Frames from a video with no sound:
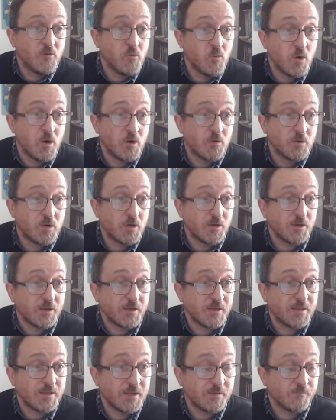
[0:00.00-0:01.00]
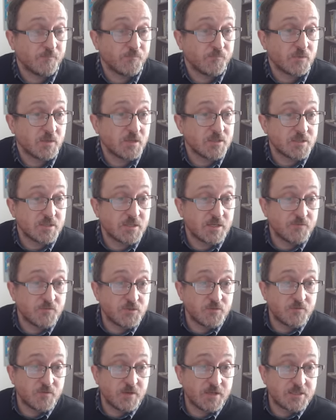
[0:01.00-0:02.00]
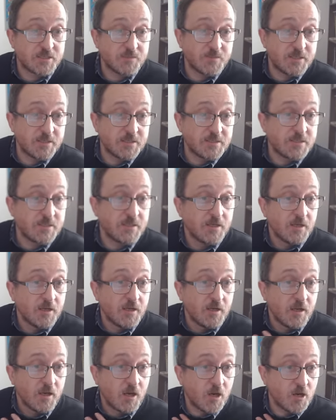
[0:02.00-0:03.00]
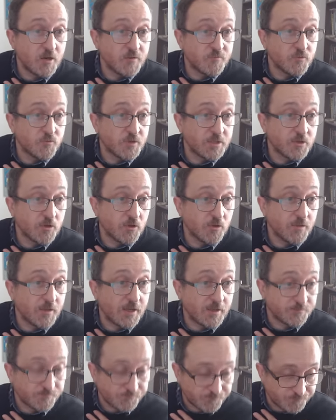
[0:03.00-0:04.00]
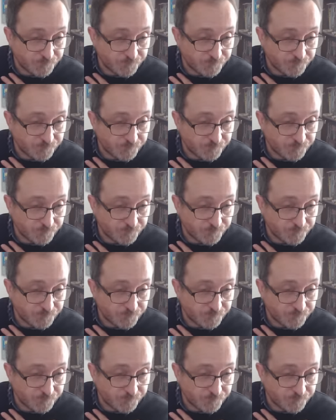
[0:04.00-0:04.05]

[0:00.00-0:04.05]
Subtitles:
a wild card, I think, because it gives you flexibility. I've already got that.